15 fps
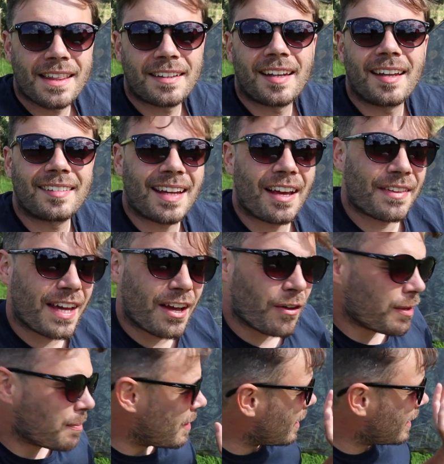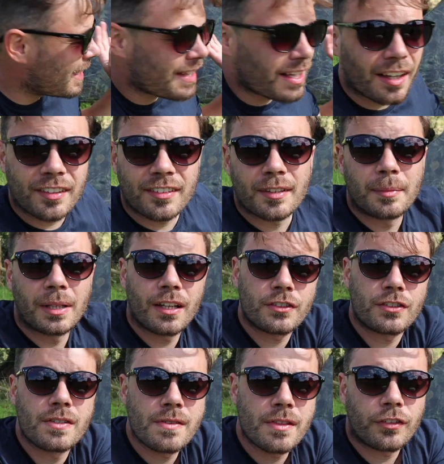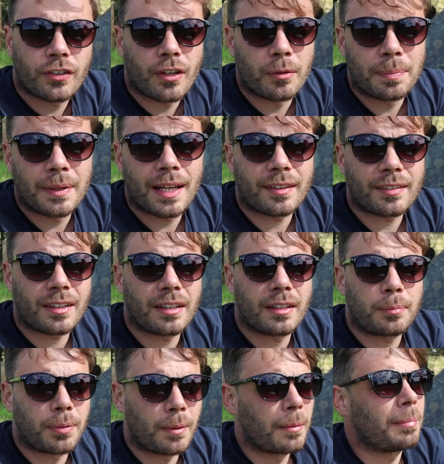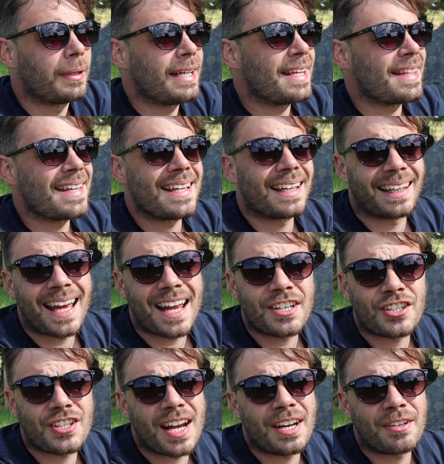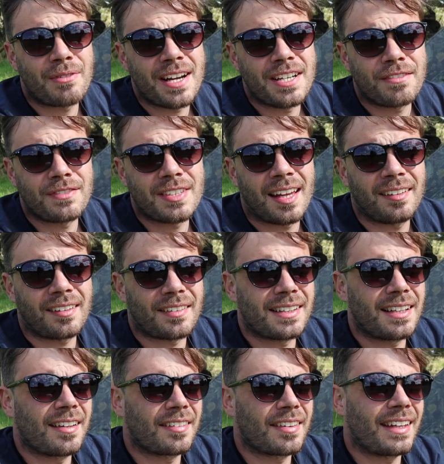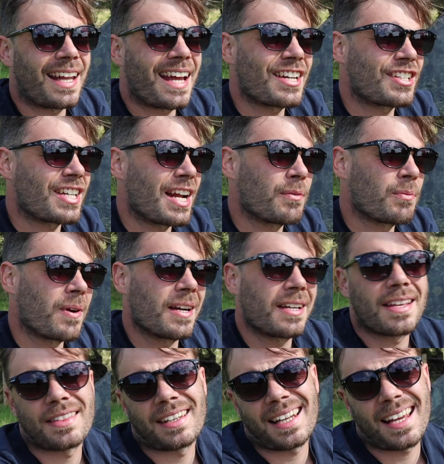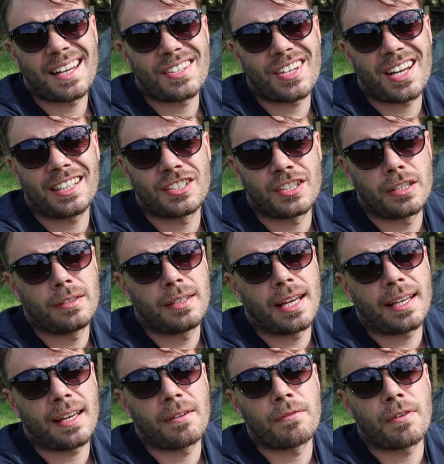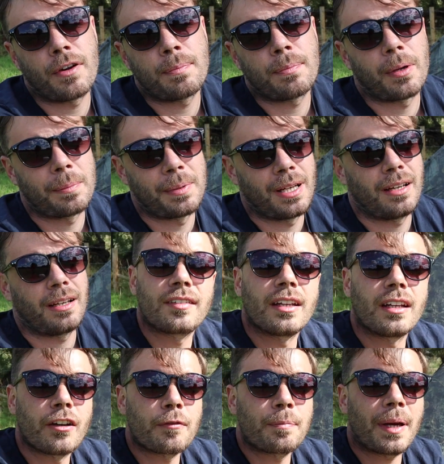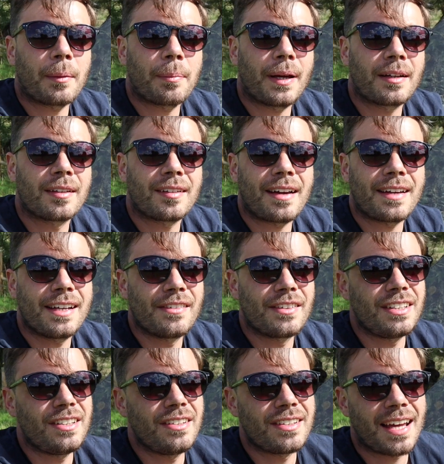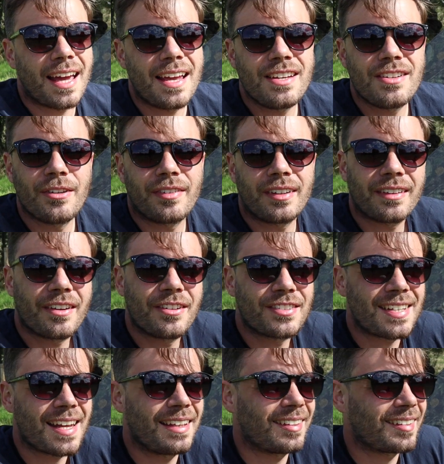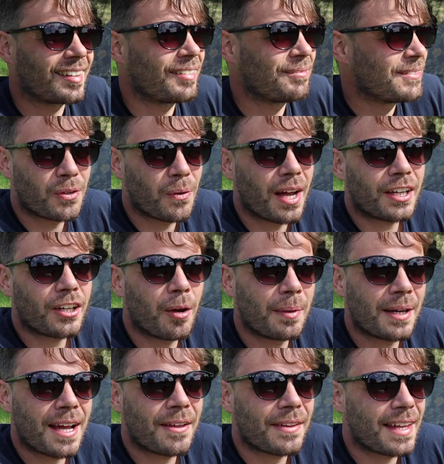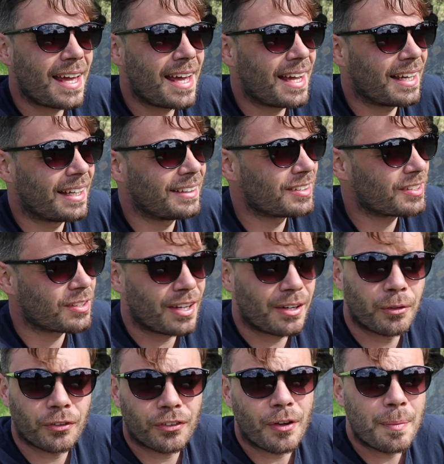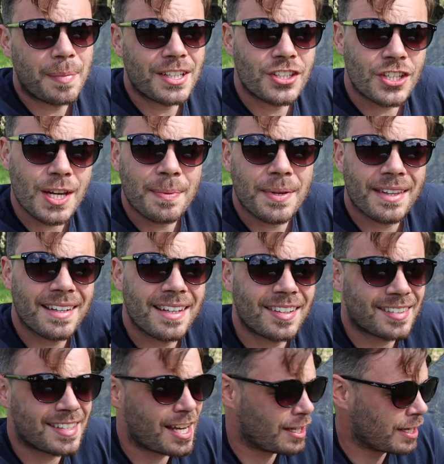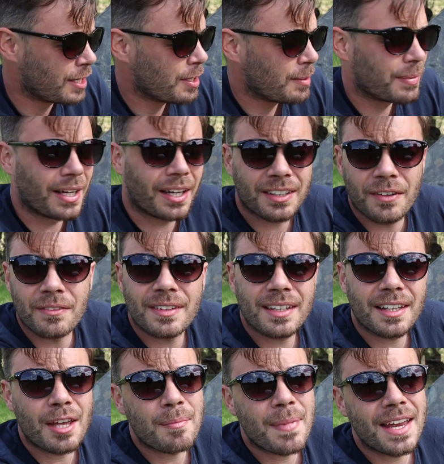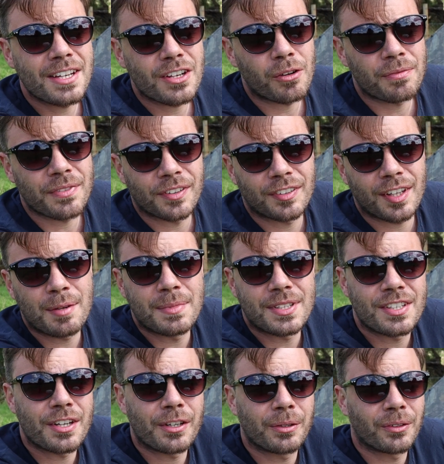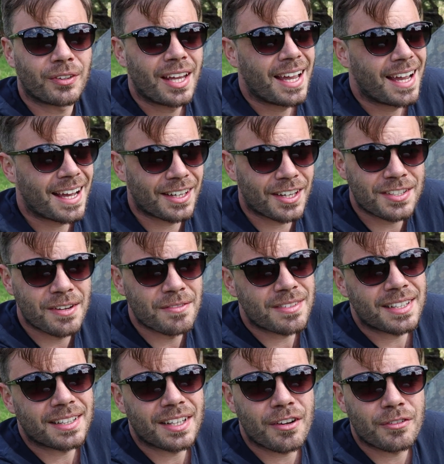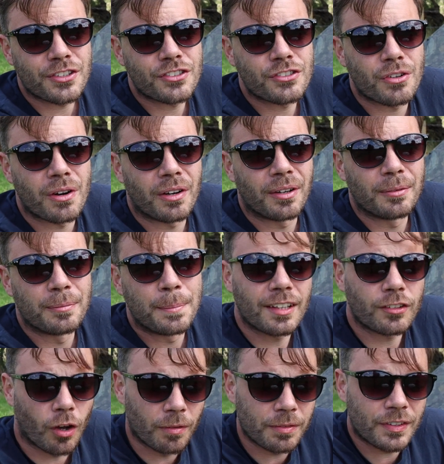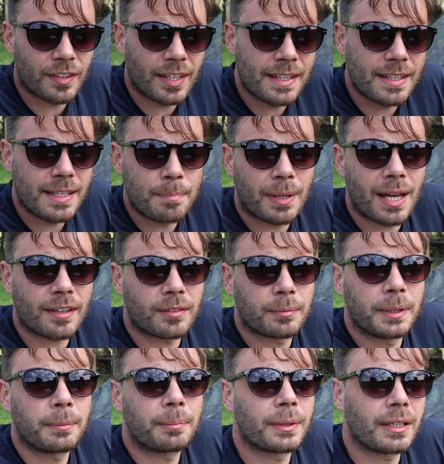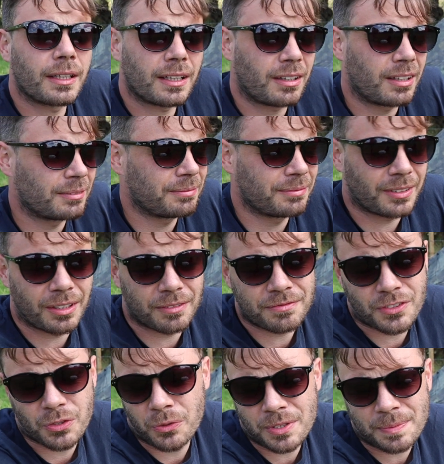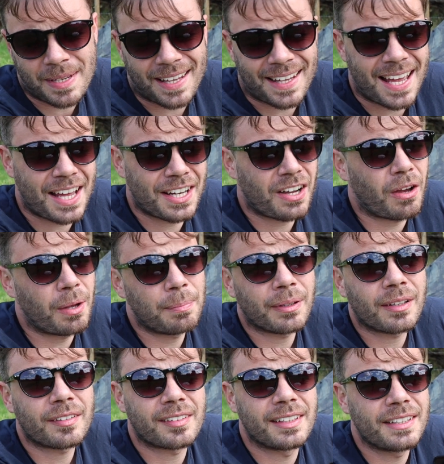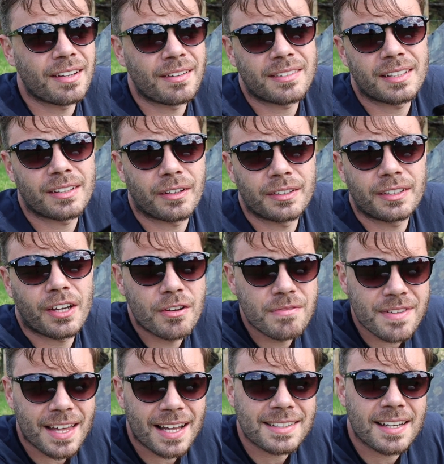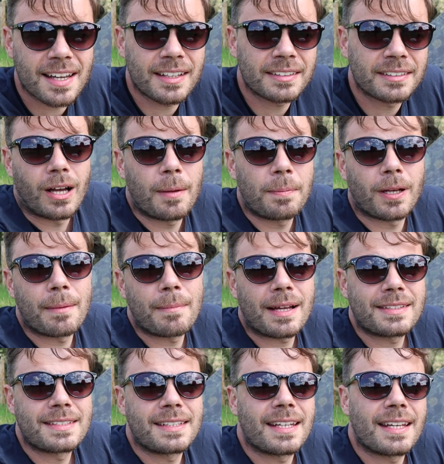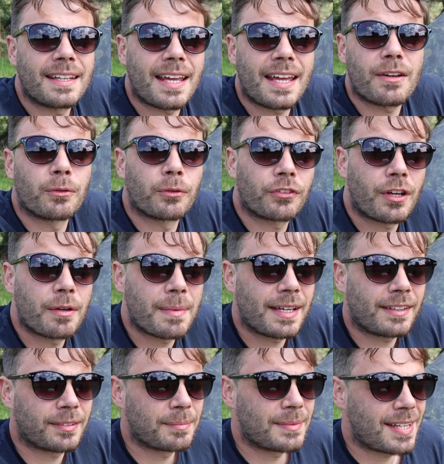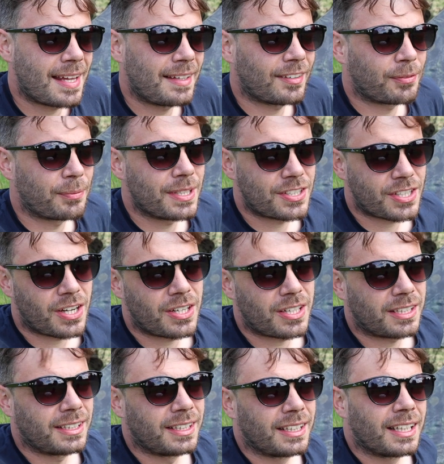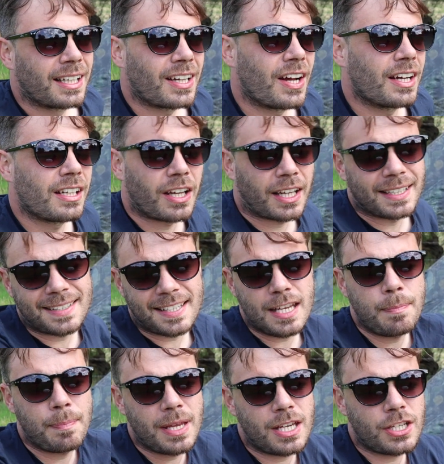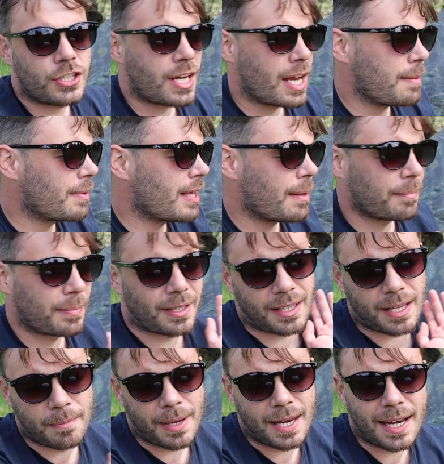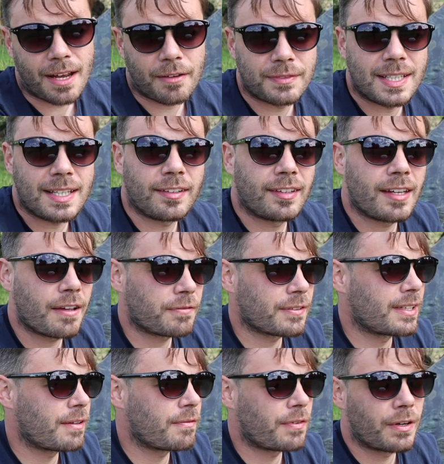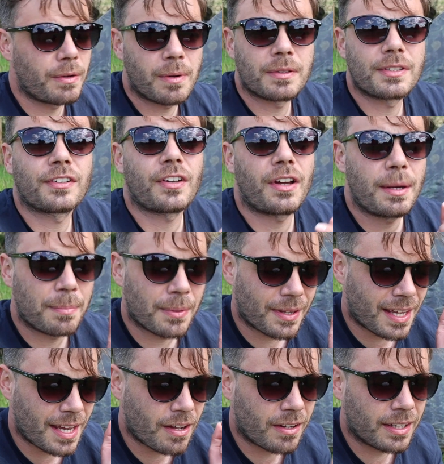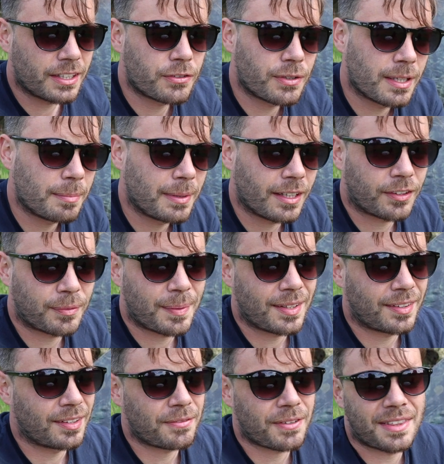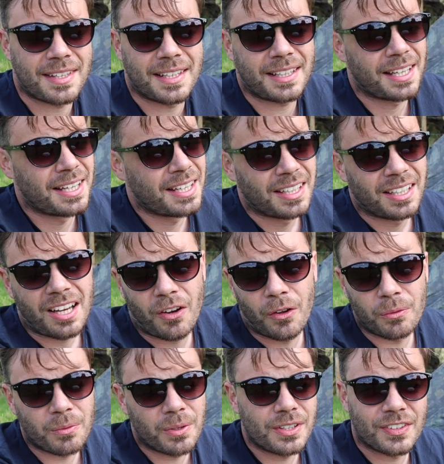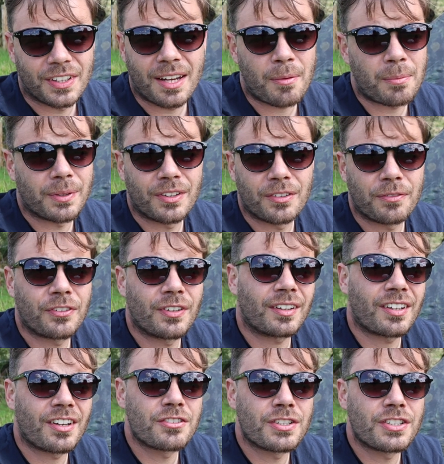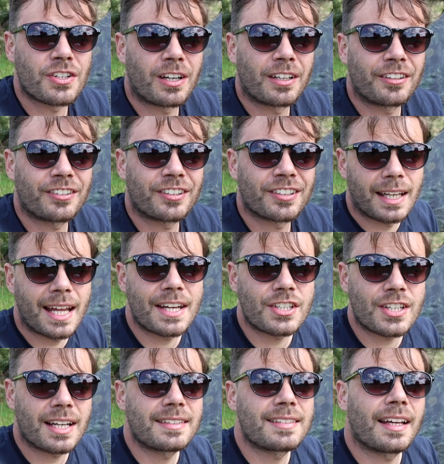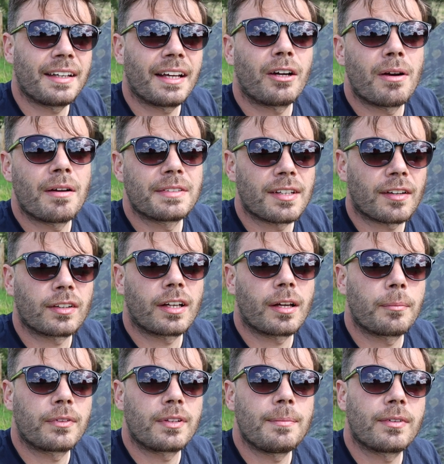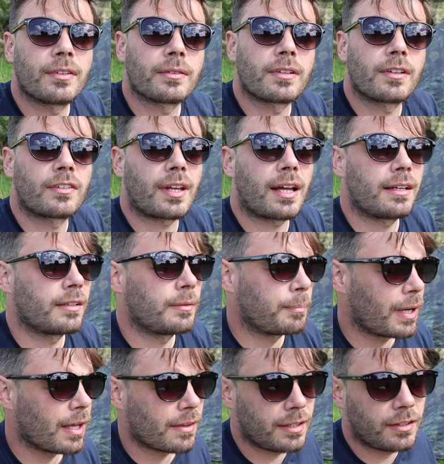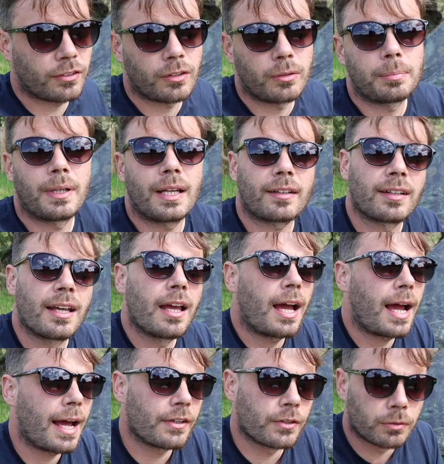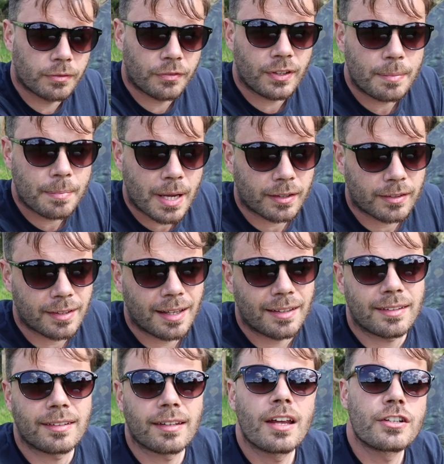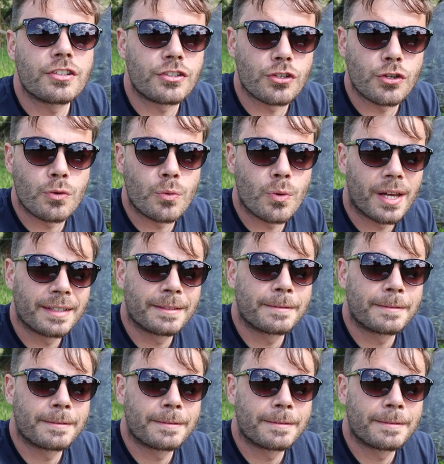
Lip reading: Other tents out there on the market that are similar to the Solplex are probably the Lanshan range of tents. I think there's the Lanshan 1 and the Lanshan 2. They're getting very popular. I see a lot of backpackers out here in the UK using those tents, and quite common out there, and they're also a bit cheaper than this tent, but I don't think they're made of the same materials, and I don't think they're as strong. There's obviously the Plexamid, but I've talked about that, and I personally don't think I'd go for that tent. Hyperlight Mountain Gear, they also make some tents which are kind of like a TP shape there, but they're made out of DCF and they're very well designed, but they are incredibly expensive. I think onwards and upwards of $600. The Lanshan tent, however, doesn't come seam sealed as standard, but the Solplex and all of Zpacks tents do.